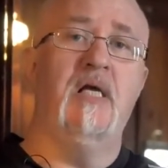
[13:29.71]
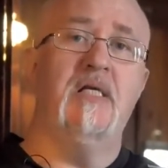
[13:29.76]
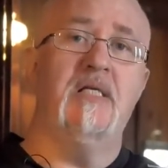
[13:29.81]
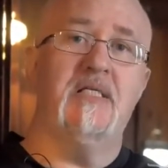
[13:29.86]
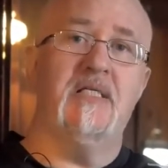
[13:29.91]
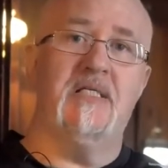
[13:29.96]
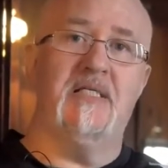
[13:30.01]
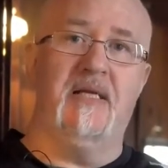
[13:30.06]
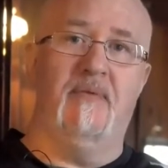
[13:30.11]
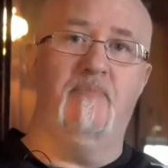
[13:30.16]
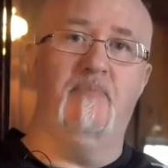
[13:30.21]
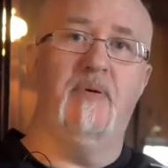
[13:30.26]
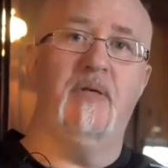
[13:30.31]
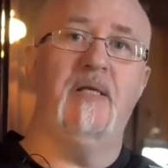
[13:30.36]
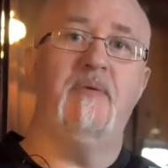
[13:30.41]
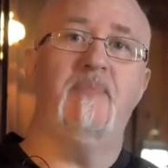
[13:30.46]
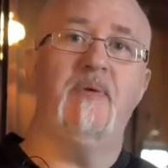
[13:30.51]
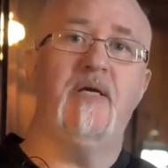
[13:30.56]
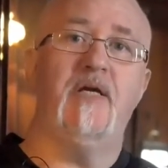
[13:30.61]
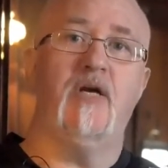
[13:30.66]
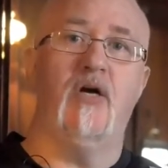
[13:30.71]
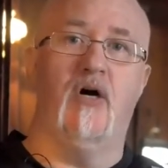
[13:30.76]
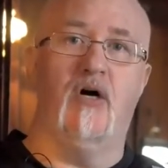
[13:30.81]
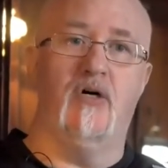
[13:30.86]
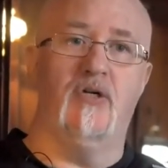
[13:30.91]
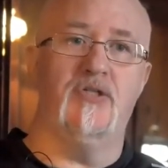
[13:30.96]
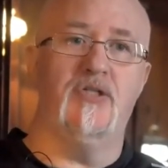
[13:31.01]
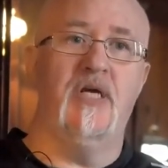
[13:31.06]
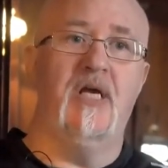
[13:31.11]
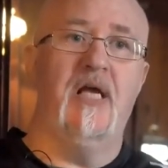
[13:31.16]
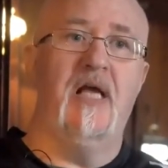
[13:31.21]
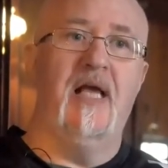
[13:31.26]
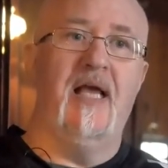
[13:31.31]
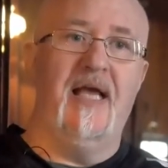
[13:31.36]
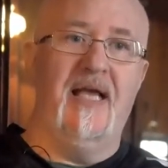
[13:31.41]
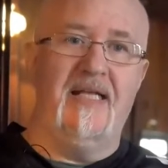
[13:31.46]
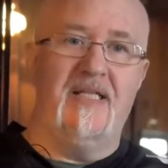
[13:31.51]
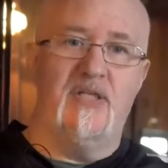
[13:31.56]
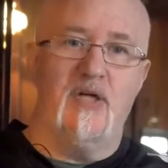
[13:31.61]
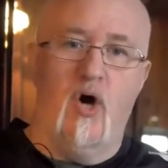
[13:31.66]
simply because
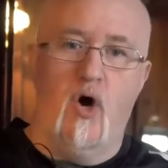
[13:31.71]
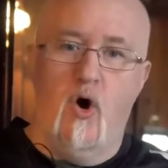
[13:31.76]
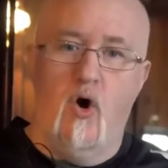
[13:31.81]
it's